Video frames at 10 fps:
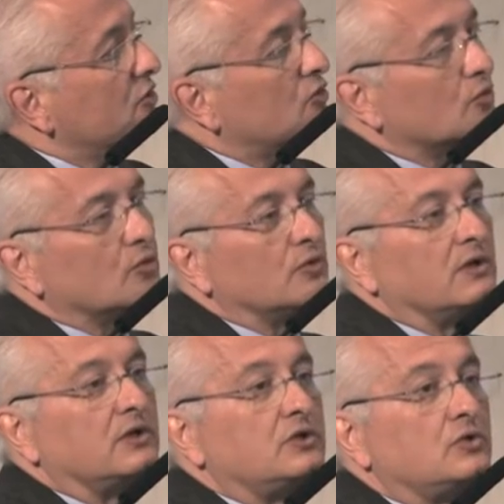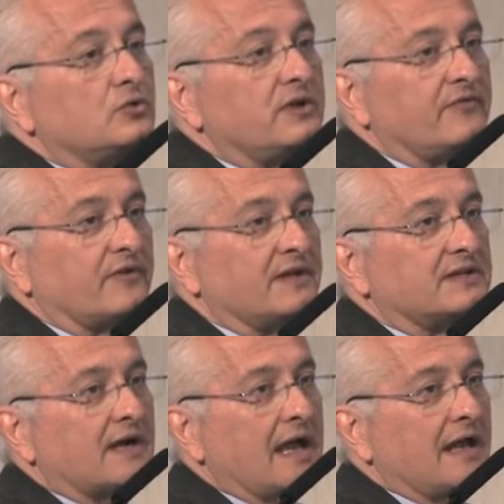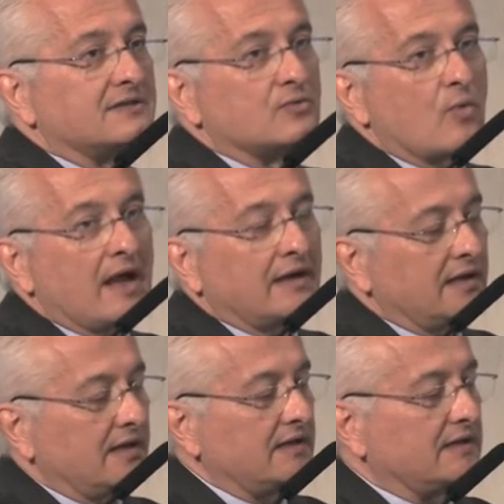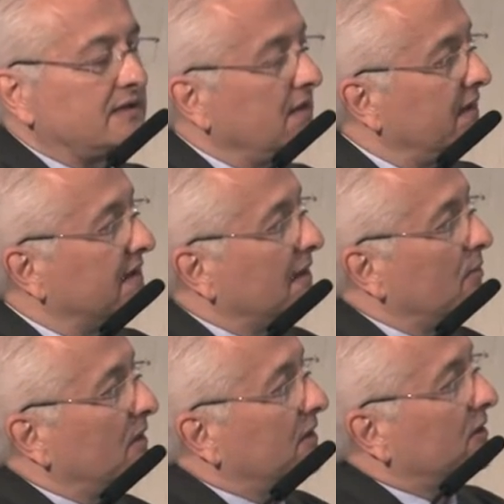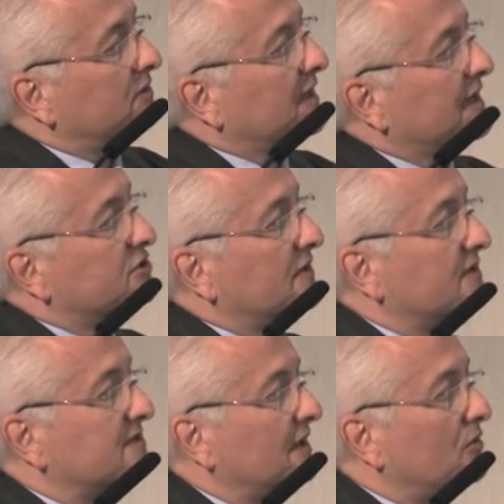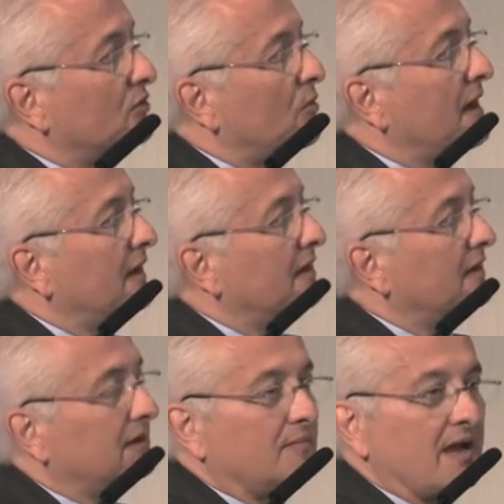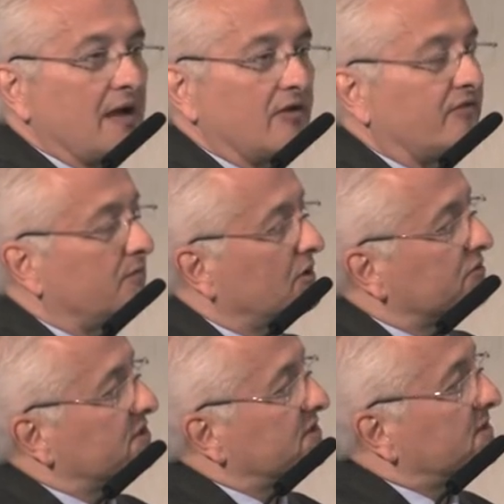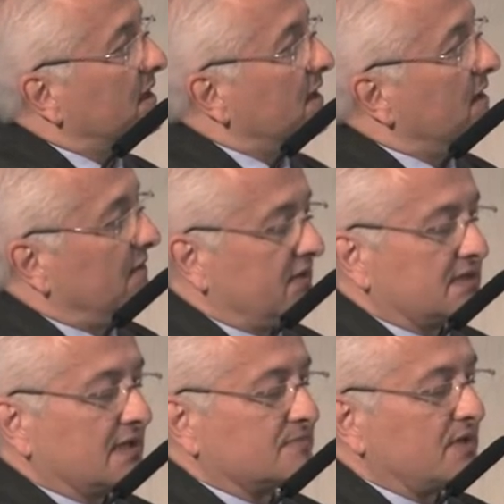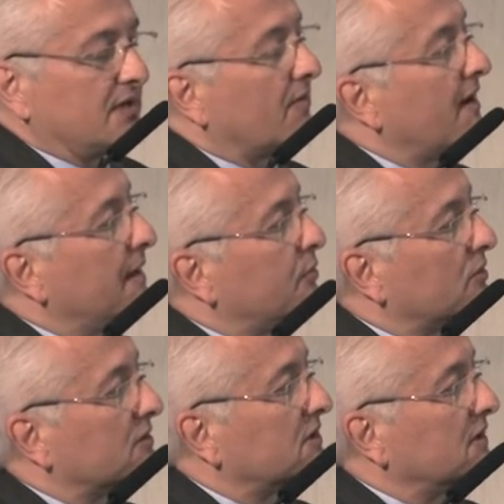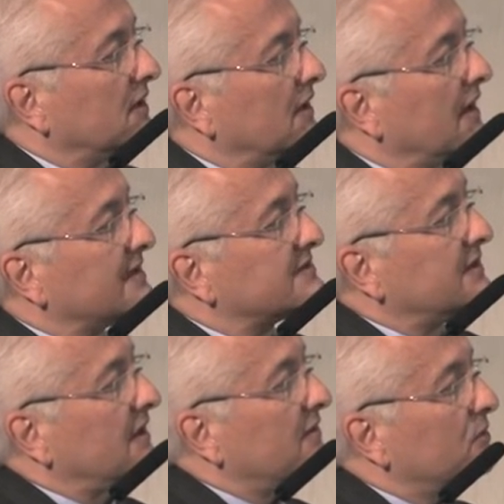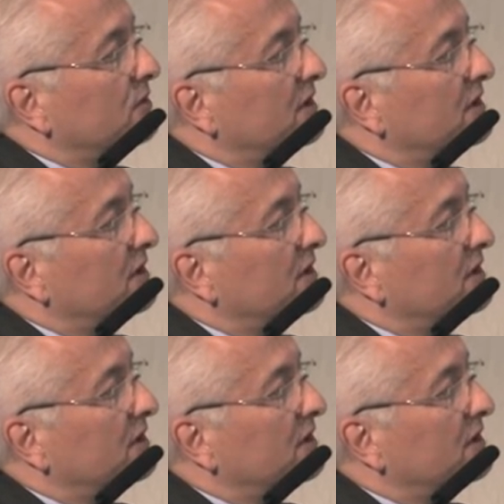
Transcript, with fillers: to uh, two different trials, one in E T that I will not touch, and the second one in myelofibrosis. This has been reported uh, last year in the New